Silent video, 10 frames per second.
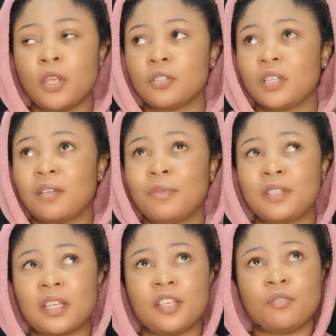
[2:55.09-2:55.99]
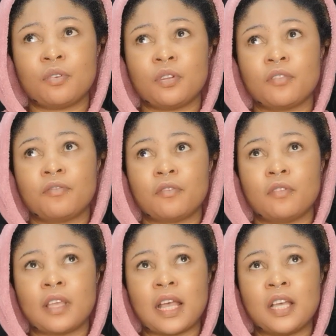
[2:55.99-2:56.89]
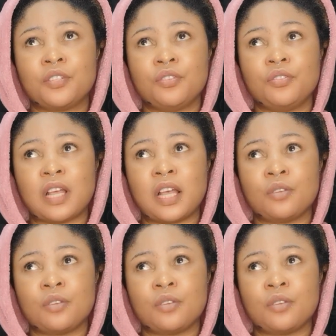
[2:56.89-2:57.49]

So let me tell you how